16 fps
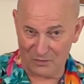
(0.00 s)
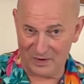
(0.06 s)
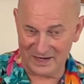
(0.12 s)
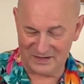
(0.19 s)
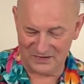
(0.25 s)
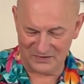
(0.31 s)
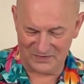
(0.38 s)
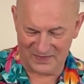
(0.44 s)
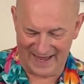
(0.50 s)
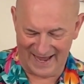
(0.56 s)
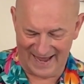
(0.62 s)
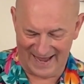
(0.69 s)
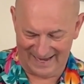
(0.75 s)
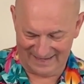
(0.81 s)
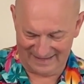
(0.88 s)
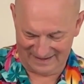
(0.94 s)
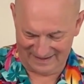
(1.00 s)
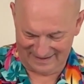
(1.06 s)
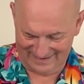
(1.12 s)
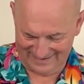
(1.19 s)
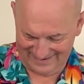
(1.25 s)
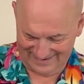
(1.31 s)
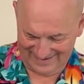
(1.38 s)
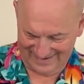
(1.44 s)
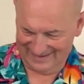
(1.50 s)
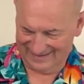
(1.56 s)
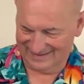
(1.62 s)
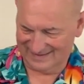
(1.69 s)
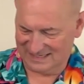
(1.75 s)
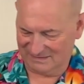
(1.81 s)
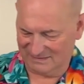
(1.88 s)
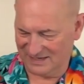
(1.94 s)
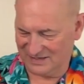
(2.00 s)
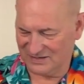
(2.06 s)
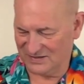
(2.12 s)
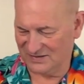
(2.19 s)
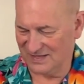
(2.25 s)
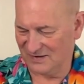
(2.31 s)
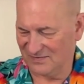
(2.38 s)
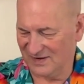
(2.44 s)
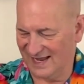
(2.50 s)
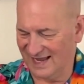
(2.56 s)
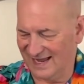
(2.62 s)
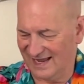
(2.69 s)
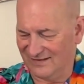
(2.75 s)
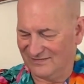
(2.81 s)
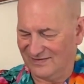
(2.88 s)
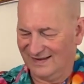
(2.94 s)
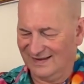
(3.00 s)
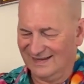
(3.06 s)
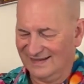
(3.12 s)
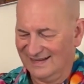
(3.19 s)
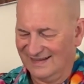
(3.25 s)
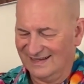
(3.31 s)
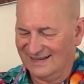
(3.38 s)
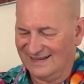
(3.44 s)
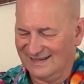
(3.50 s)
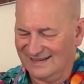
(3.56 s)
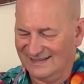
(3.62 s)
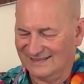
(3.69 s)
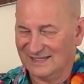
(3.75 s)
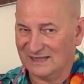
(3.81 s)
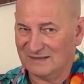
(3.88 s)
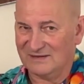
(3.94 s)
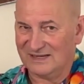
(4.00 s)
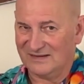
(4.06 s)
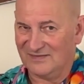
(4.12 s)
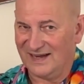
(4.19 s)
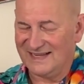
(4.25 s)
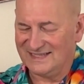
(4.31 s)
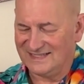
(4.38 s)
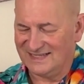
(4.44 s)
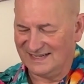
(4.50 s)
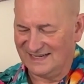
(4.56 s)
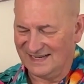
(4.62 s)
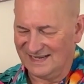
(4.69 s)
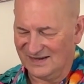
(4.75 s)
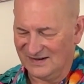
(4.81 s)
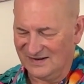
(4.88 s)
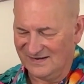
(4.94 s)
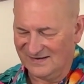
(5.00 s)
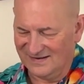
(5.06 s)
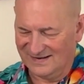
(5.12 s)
we do that, let's make sure that we have a little bit of ice in here